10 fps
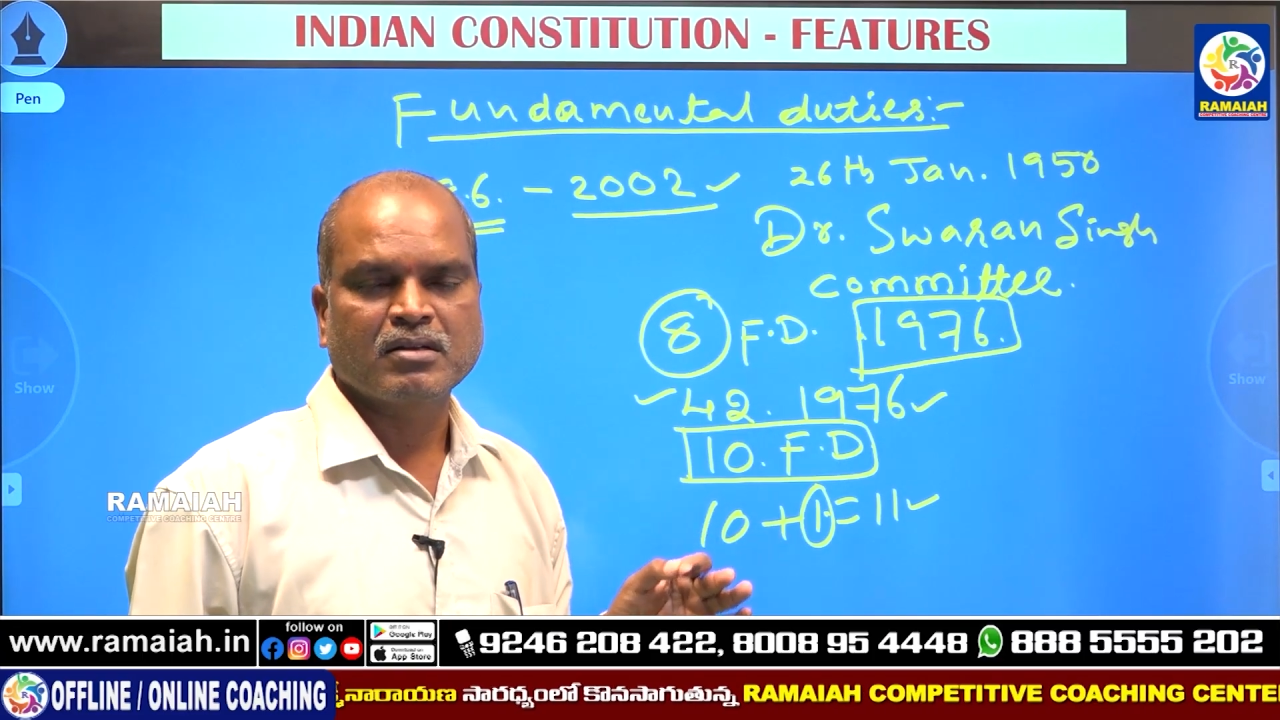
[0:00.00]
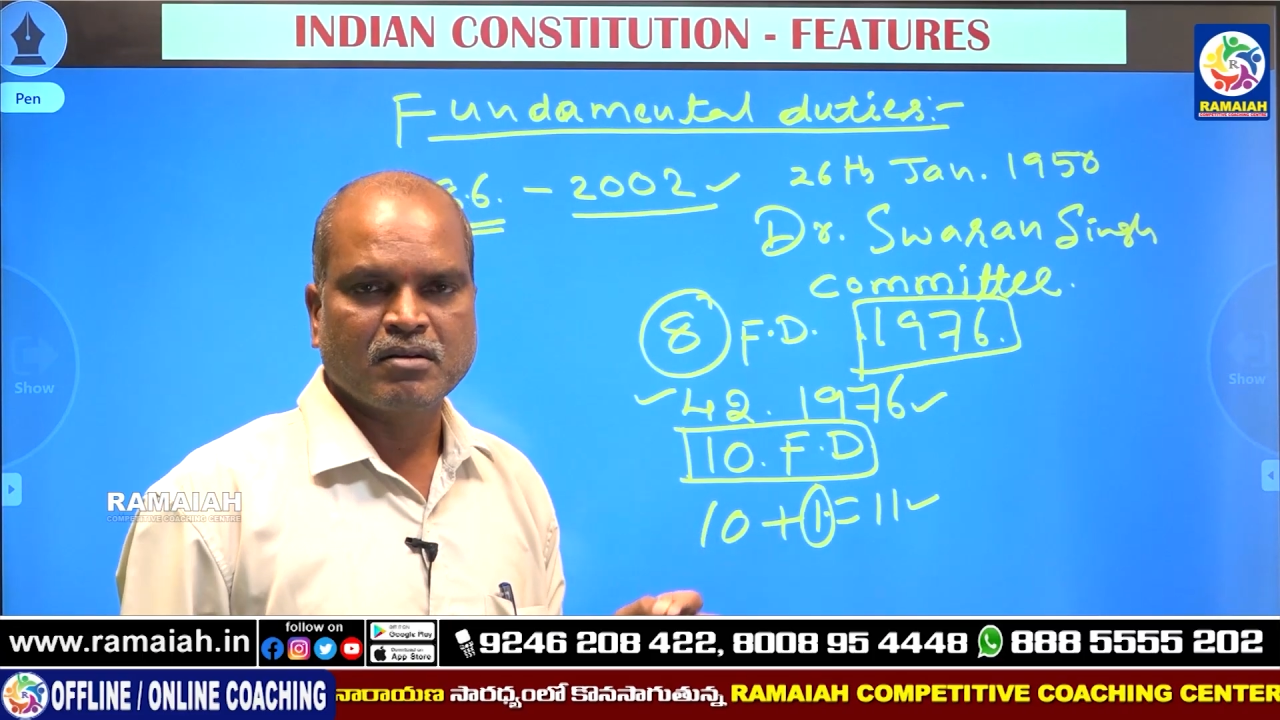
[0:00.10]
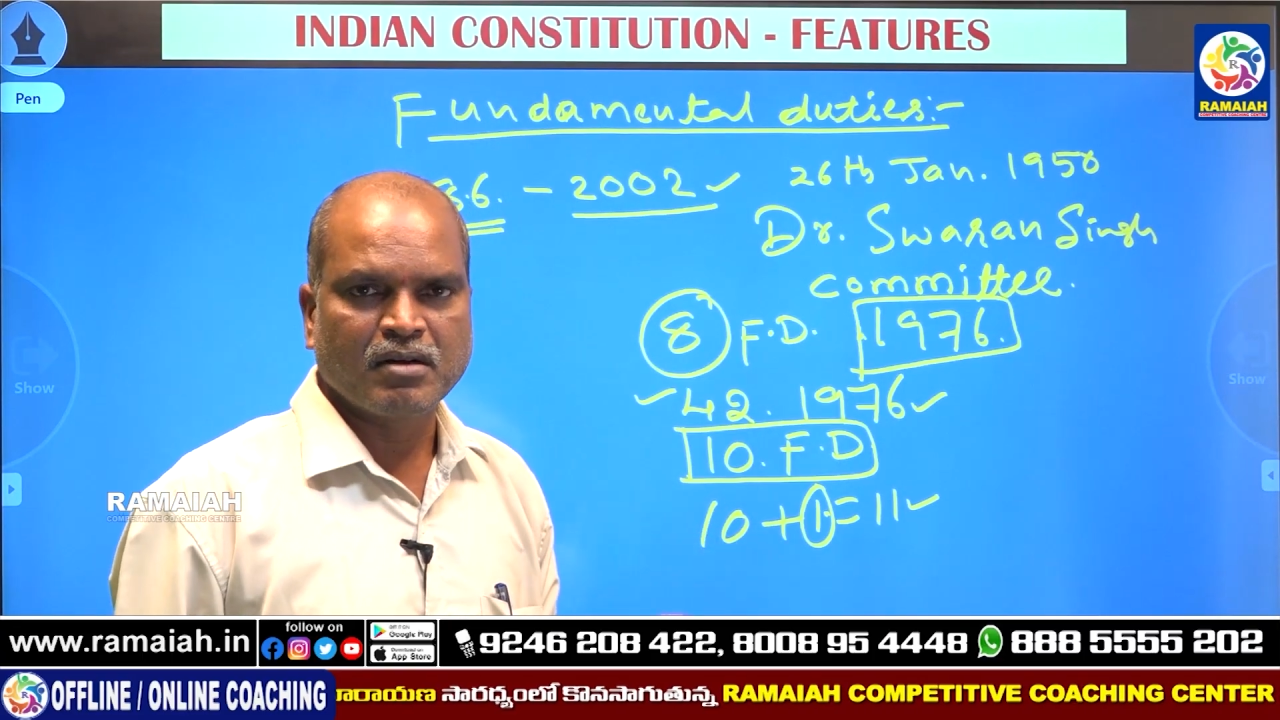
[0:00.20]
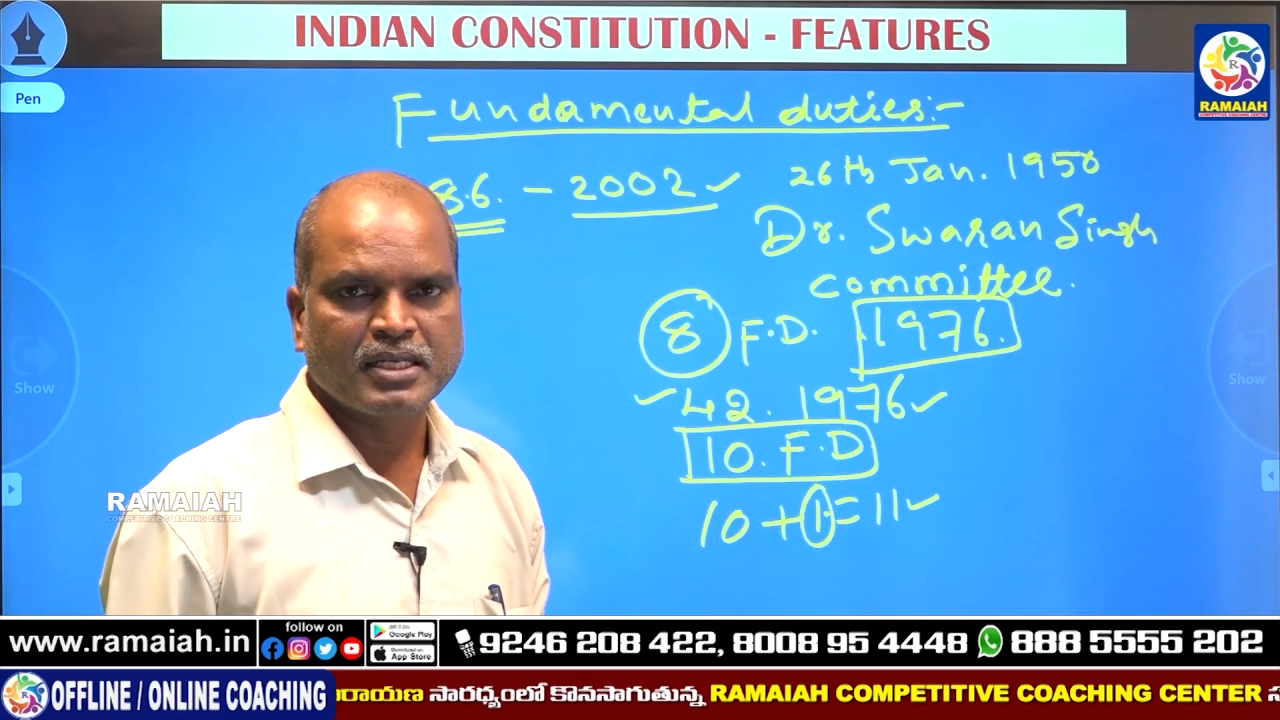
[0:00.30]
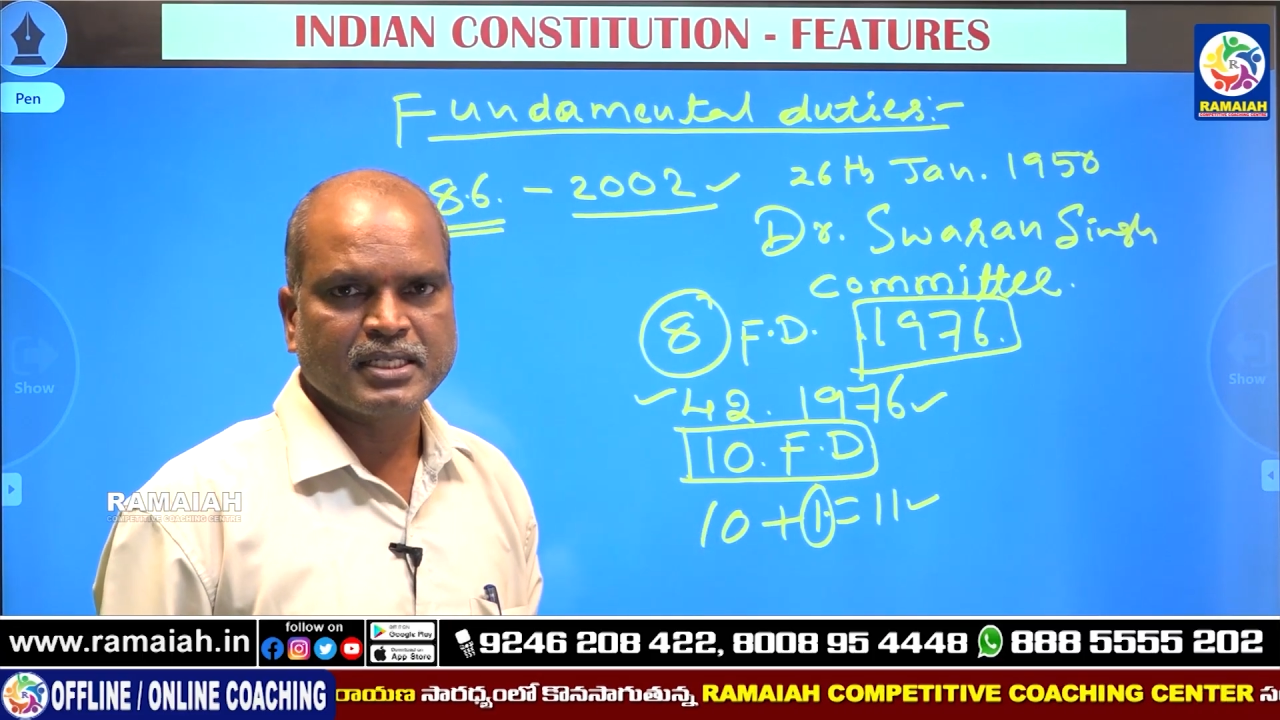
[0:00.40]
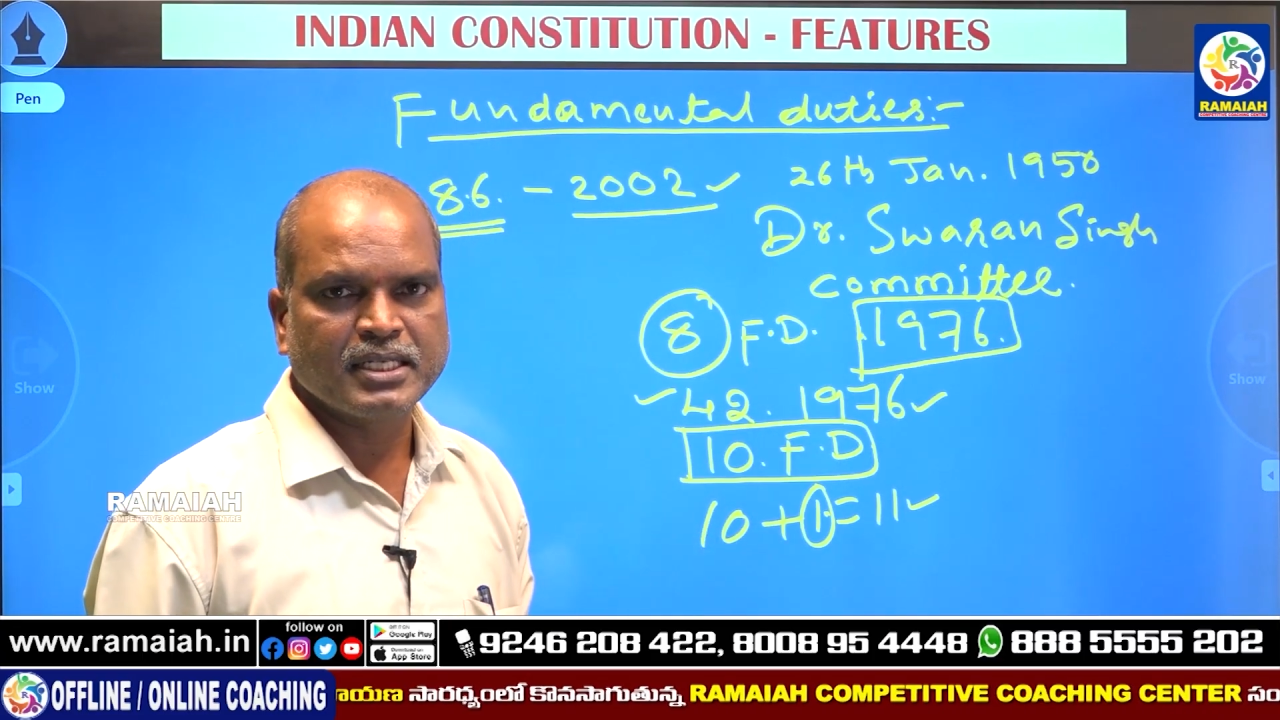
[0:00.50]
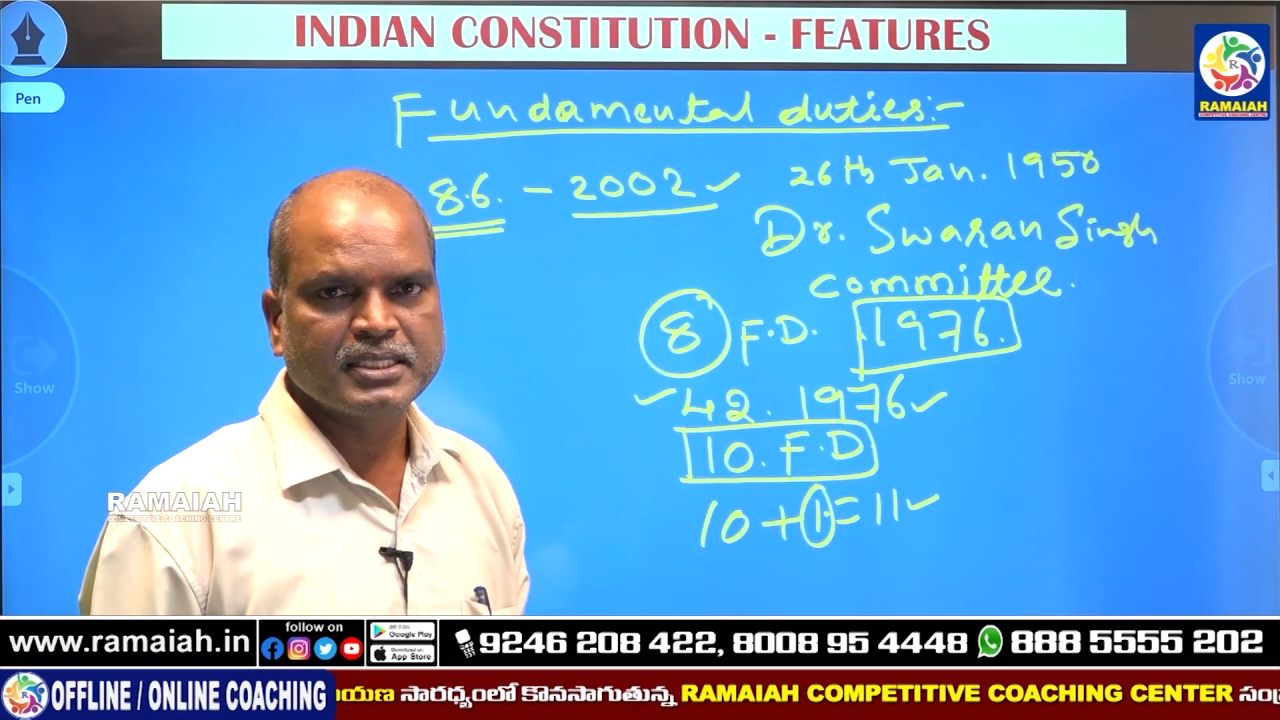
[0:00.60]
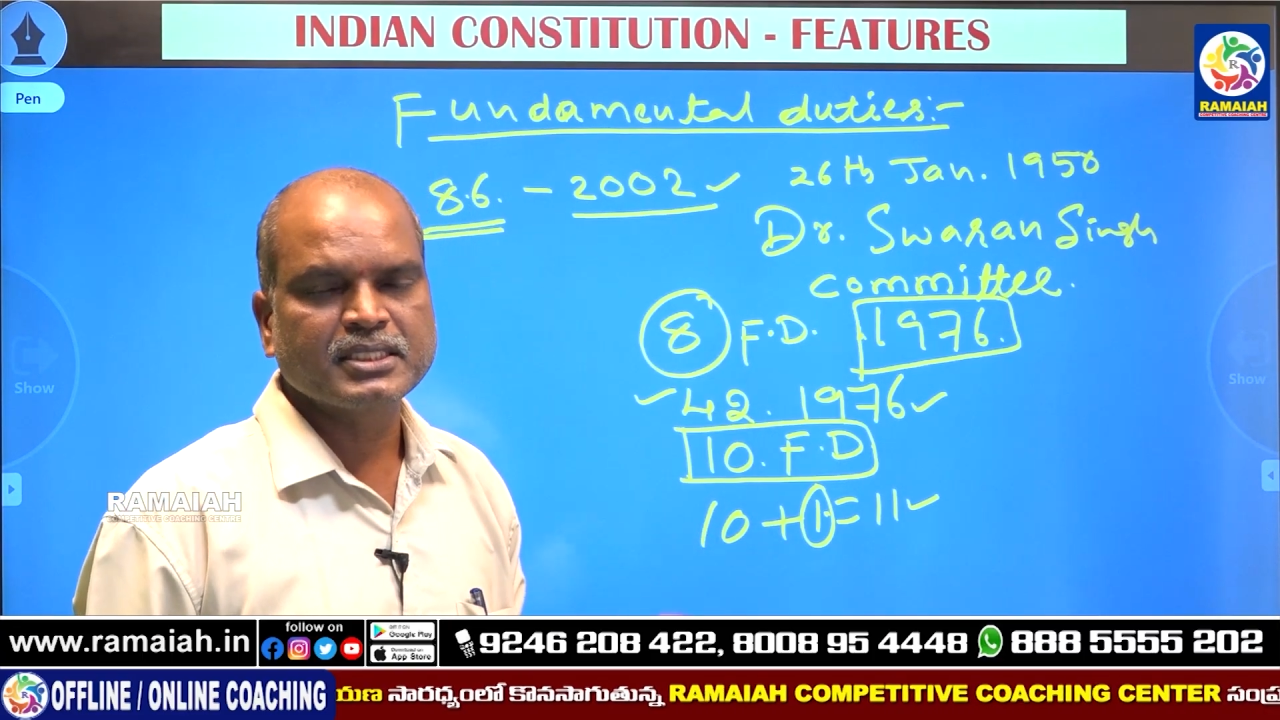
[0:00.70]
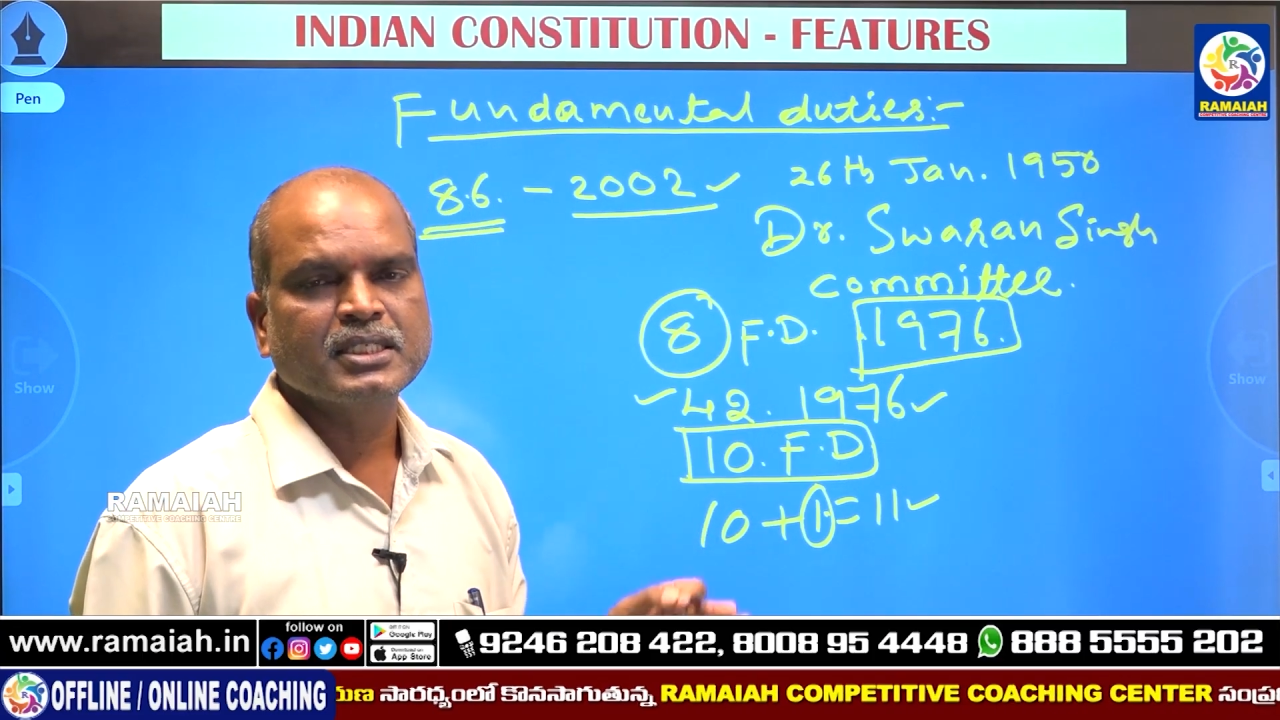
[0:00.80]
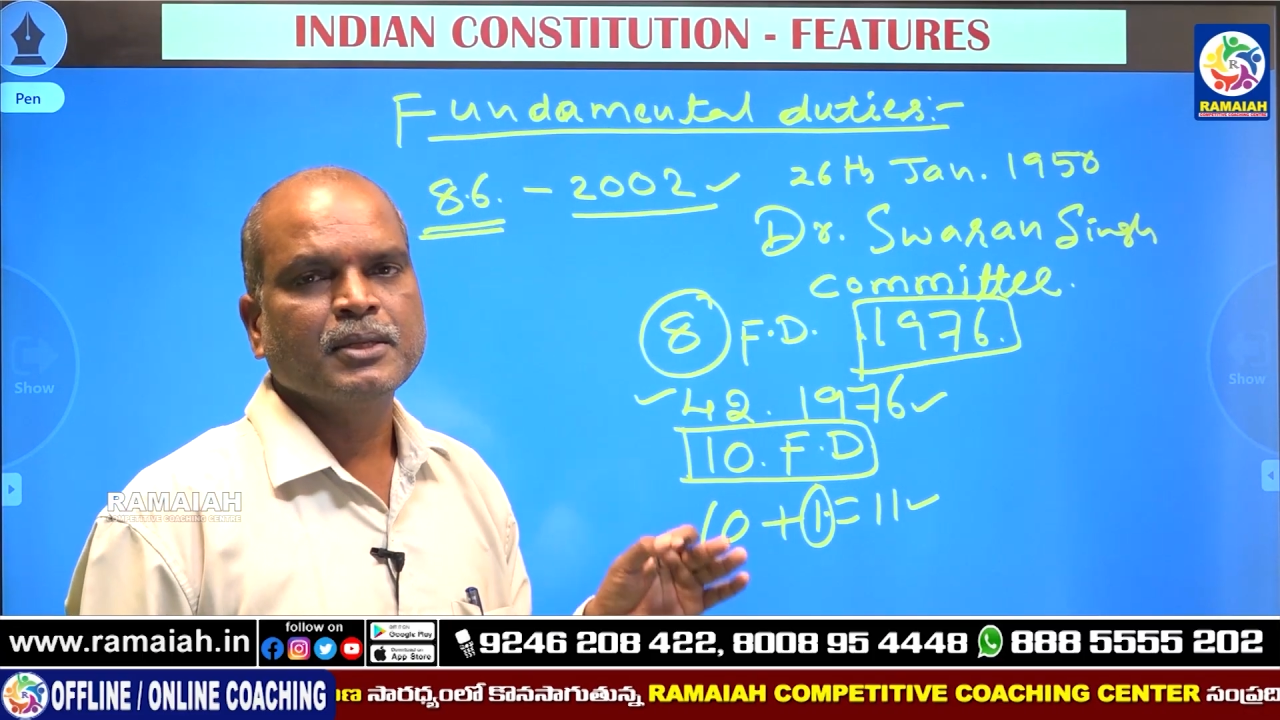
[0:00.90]

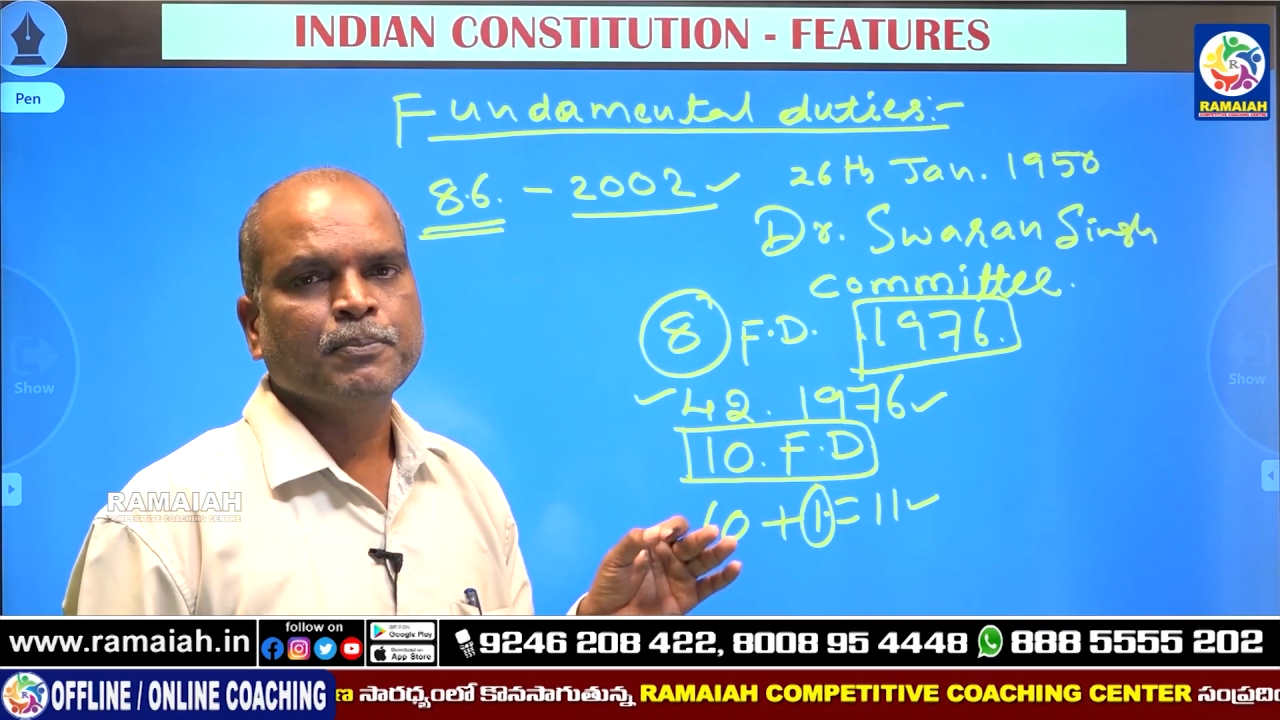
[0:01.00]
guardians